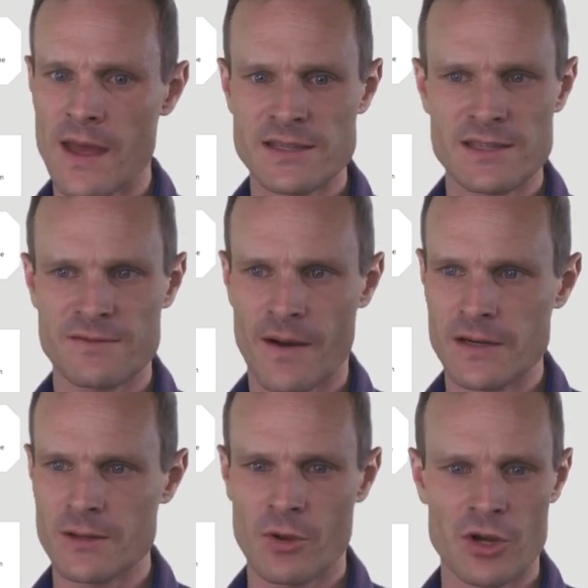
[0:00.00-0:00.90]
as far
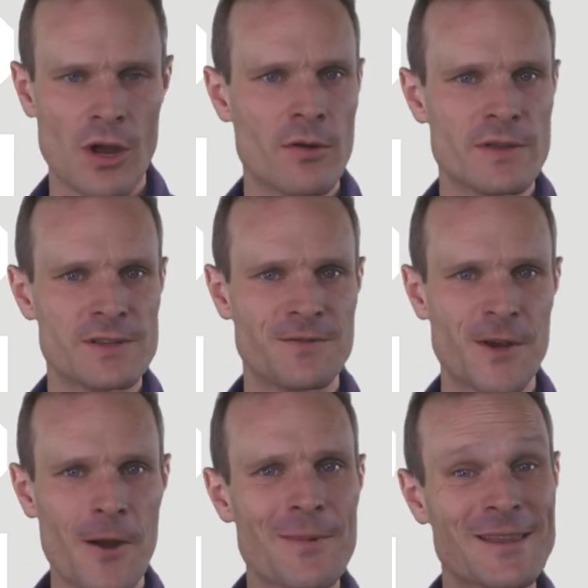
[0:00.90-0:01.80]
as I'm going to go in this
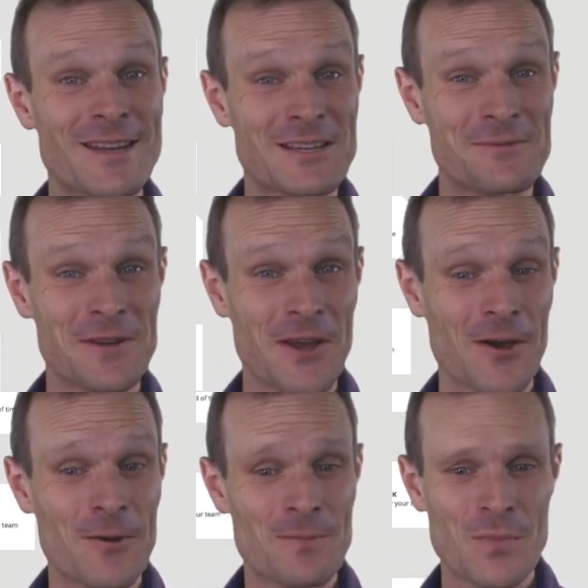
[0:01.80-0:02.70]
video. In the next video,